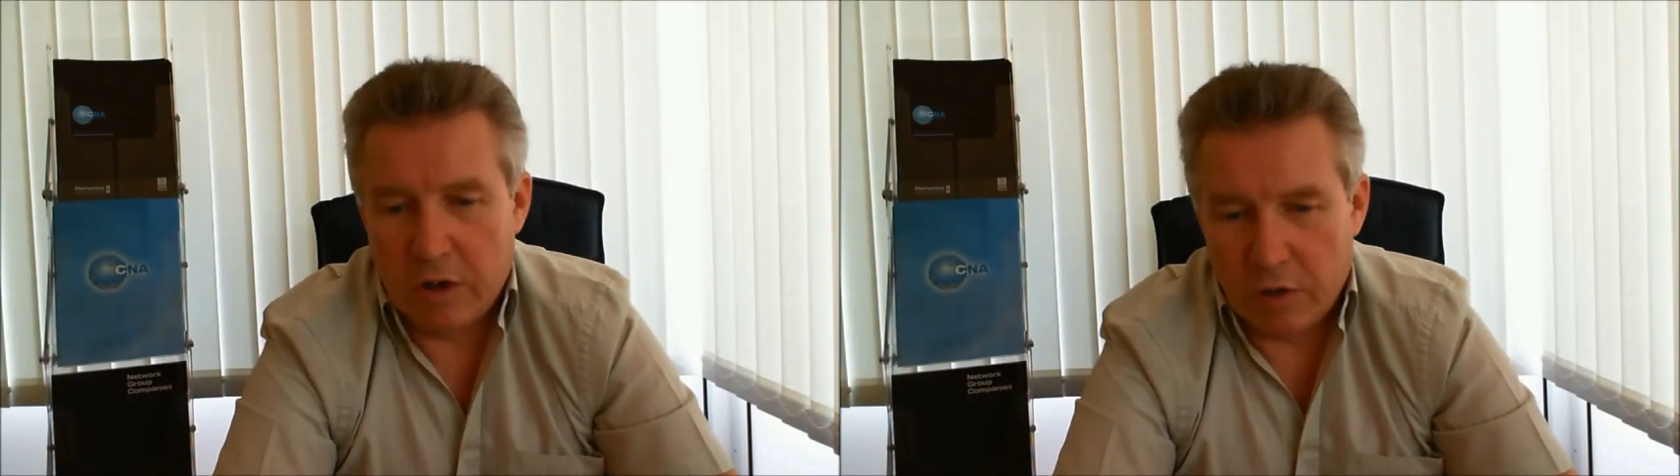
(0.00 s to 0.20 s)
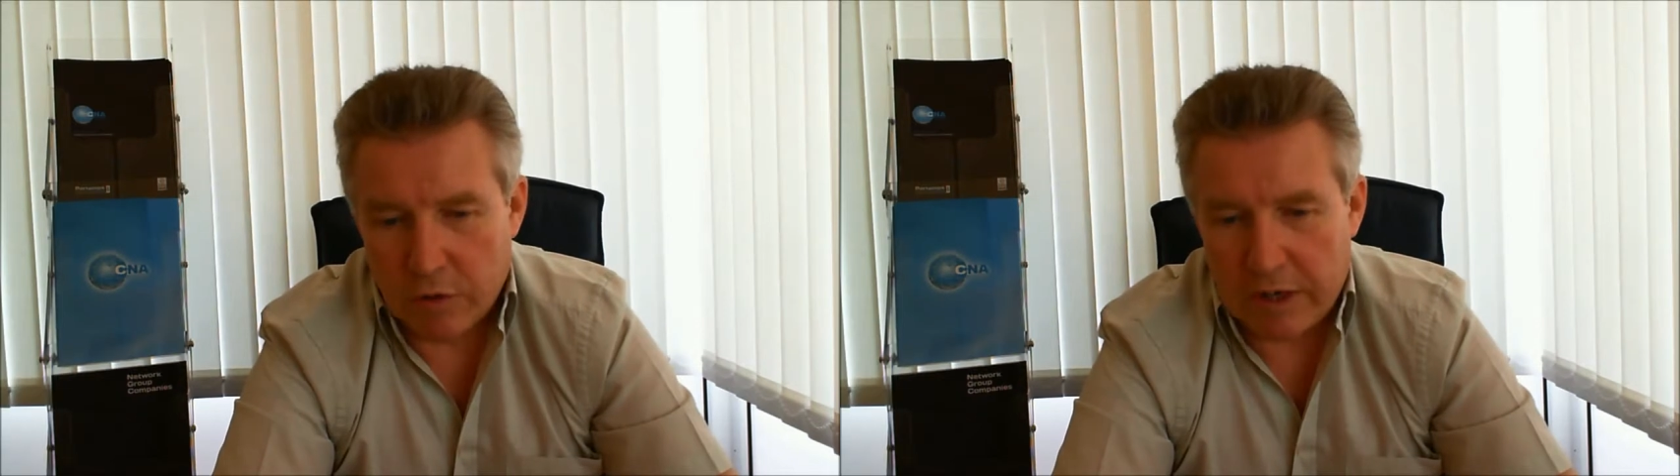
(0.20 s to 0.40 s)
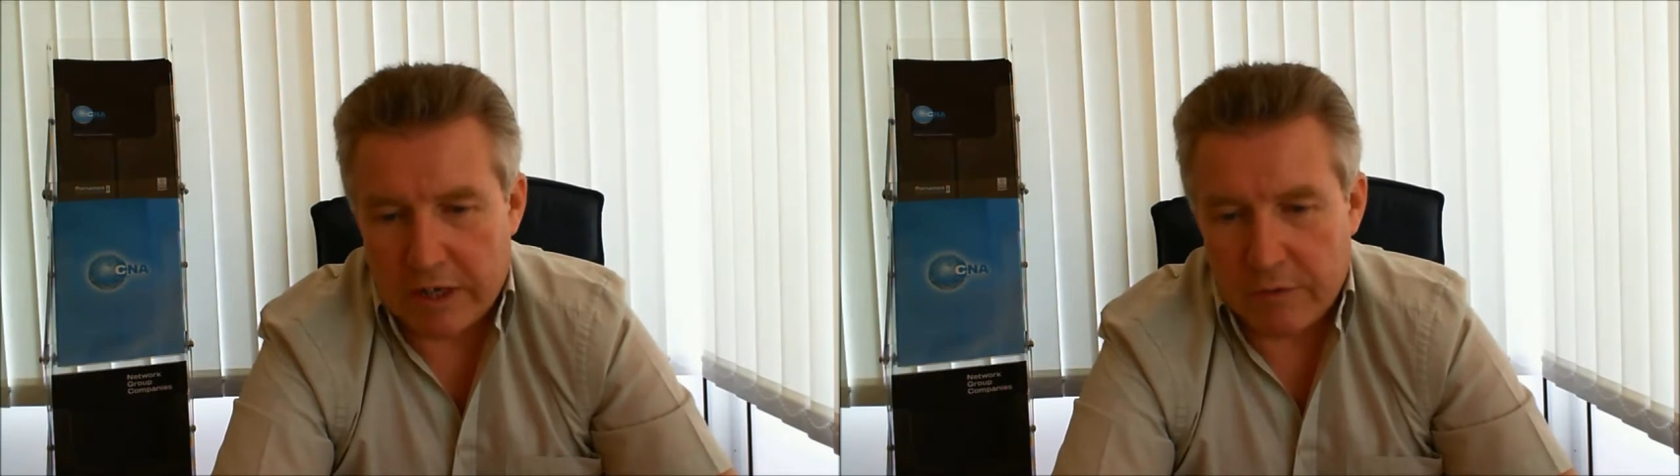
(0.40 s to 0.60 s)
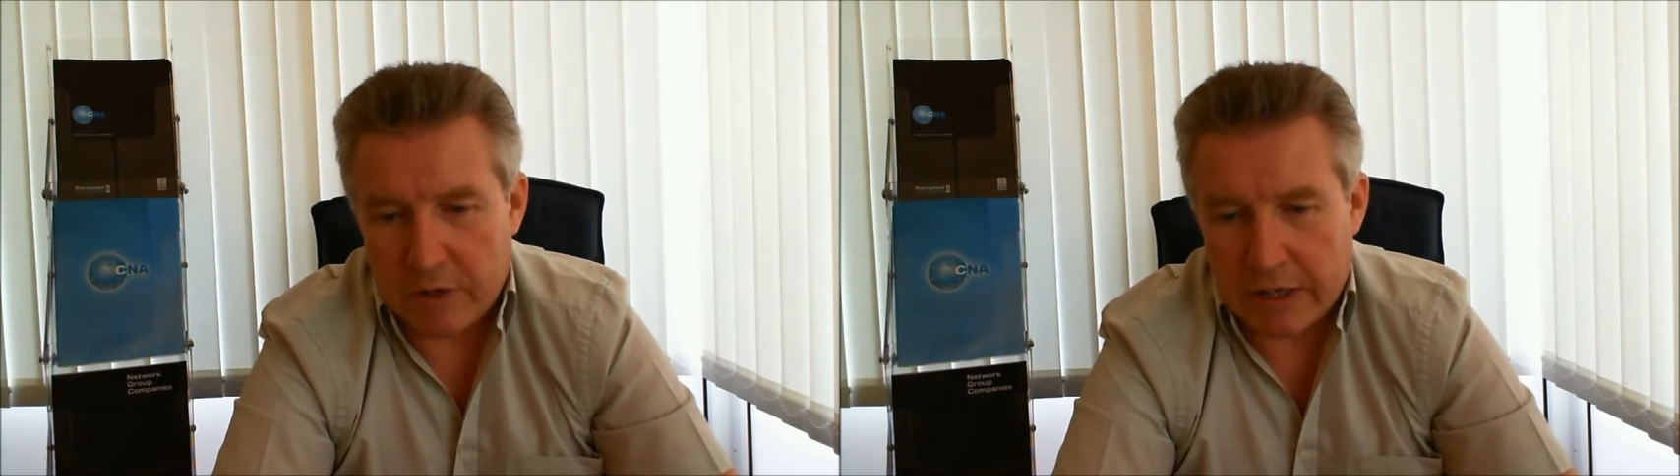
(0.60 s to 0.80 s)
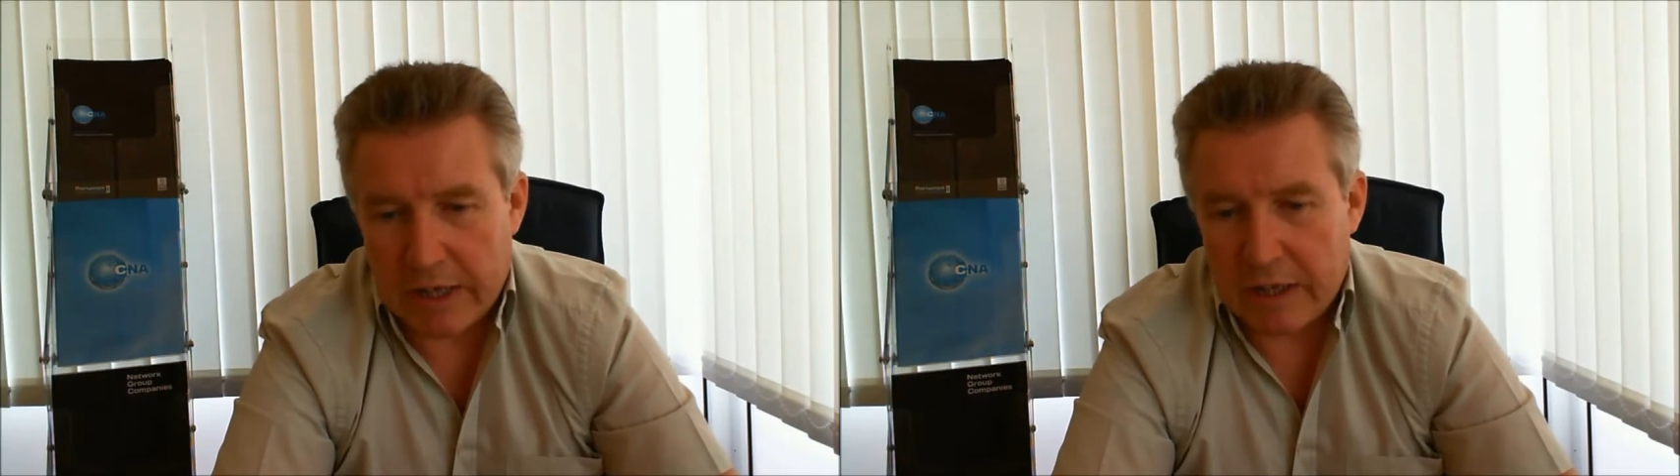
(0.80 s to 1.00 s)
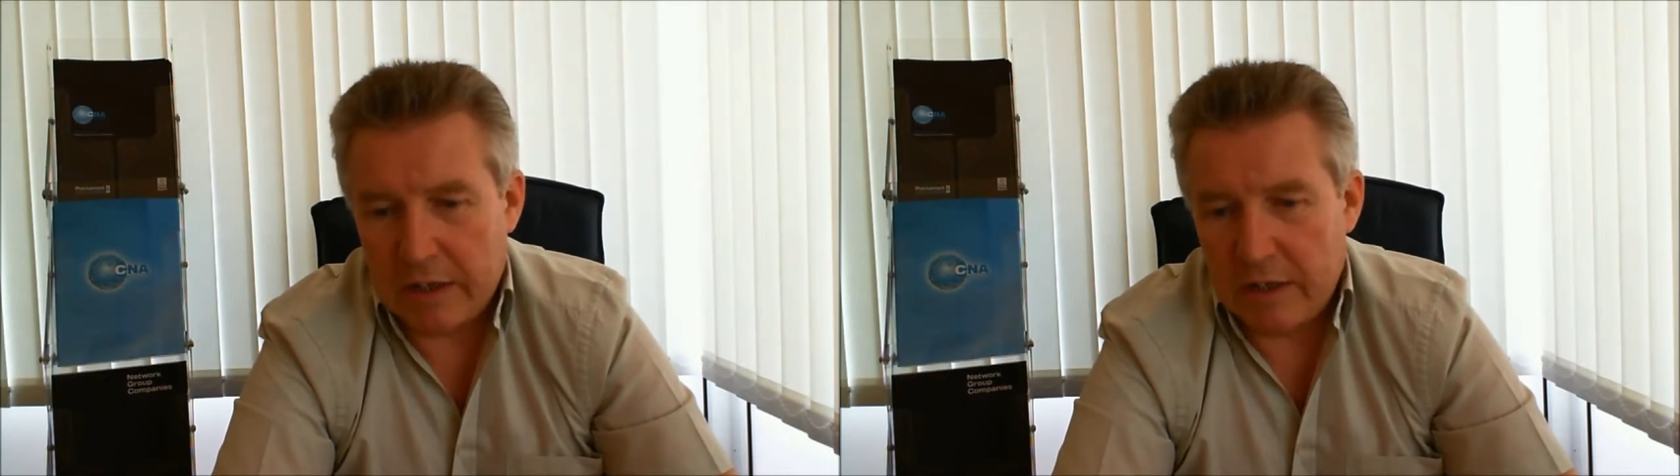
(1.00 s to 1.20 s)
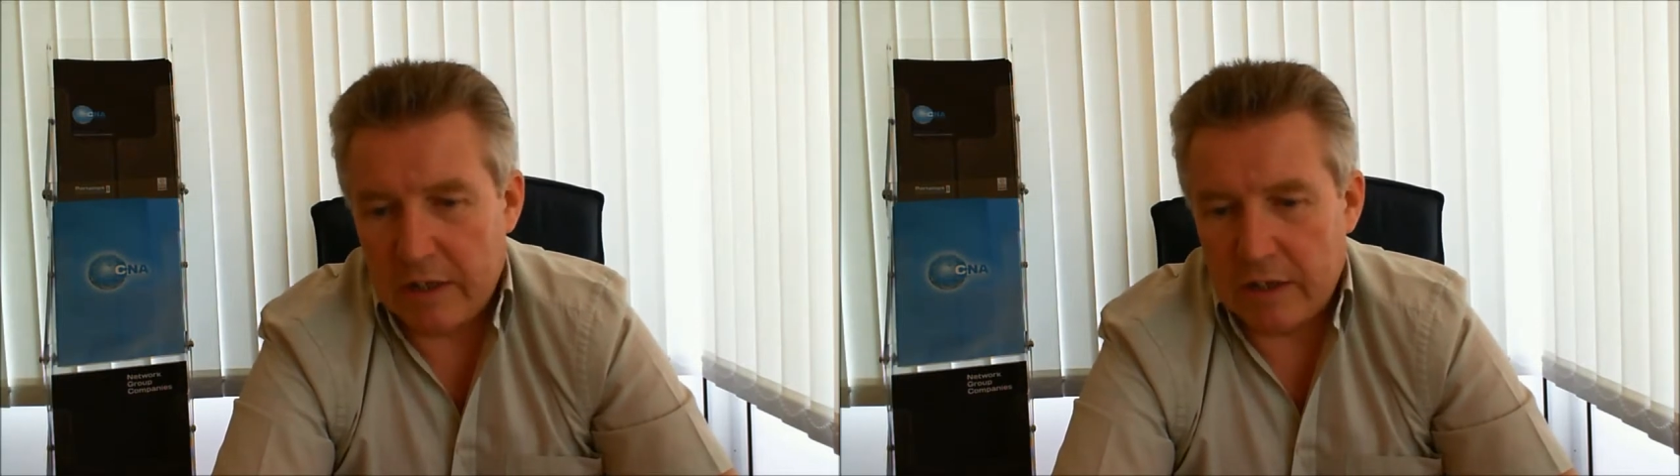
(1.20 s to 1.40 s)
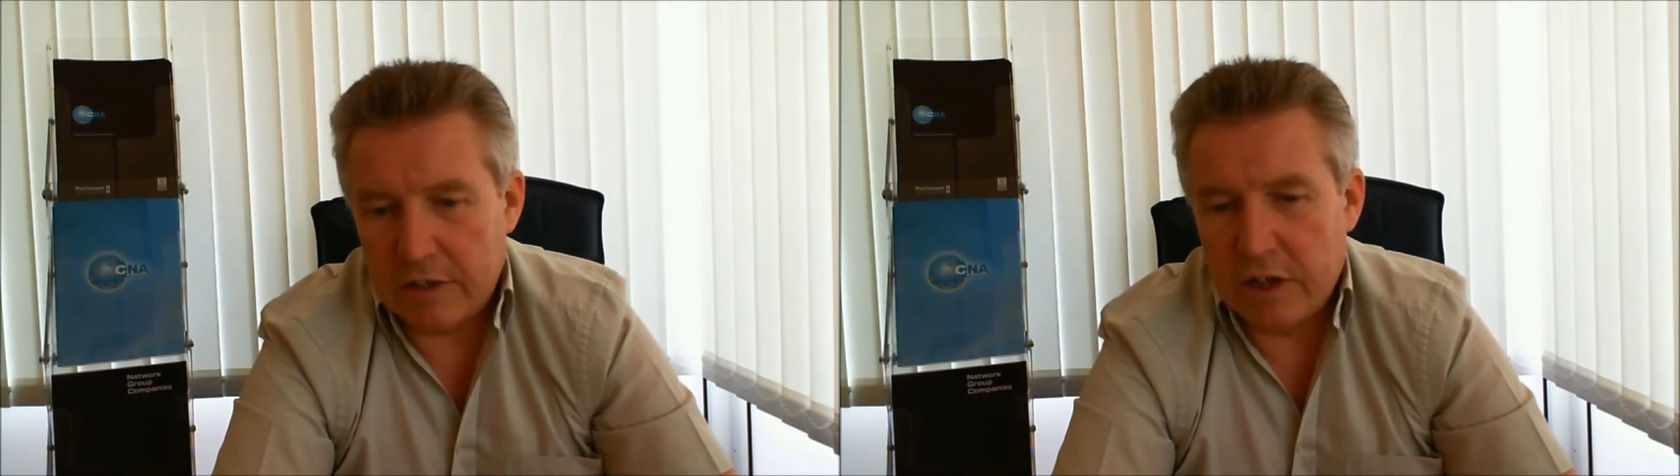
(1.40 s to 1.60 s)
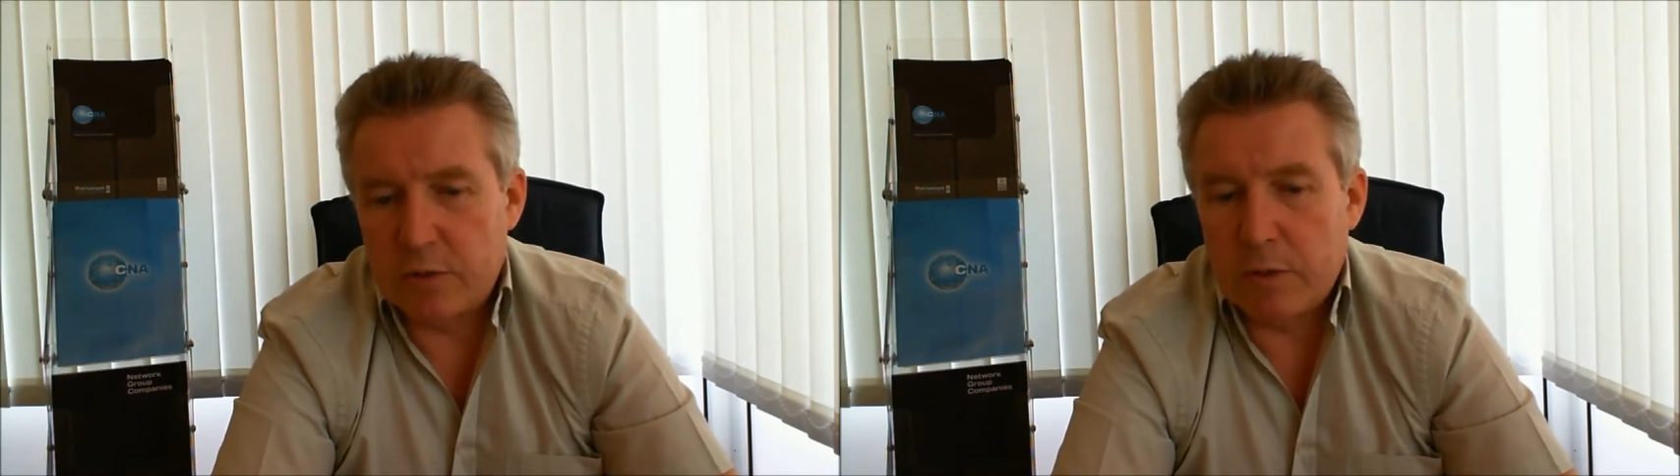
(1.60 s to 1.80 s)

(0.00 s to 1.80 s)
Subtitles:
greatly if I can, and start